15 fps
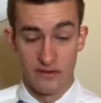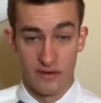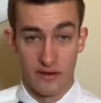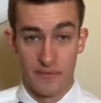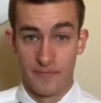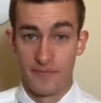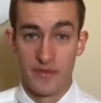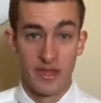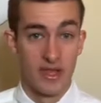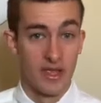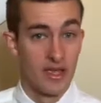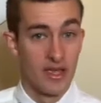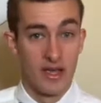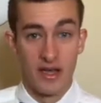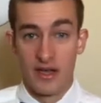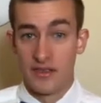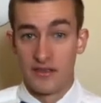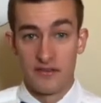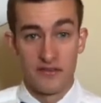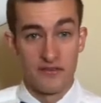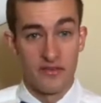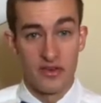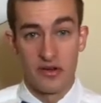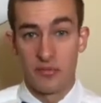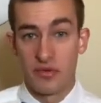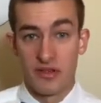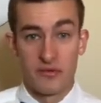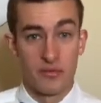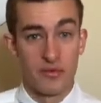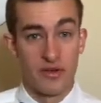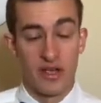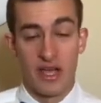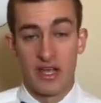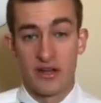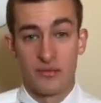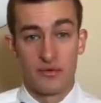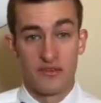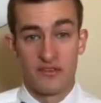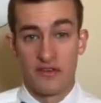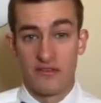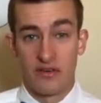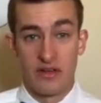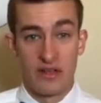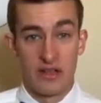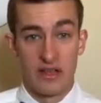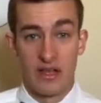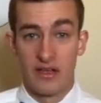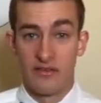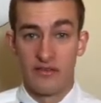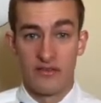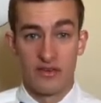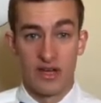So this is very applicable to anyone's everyday life,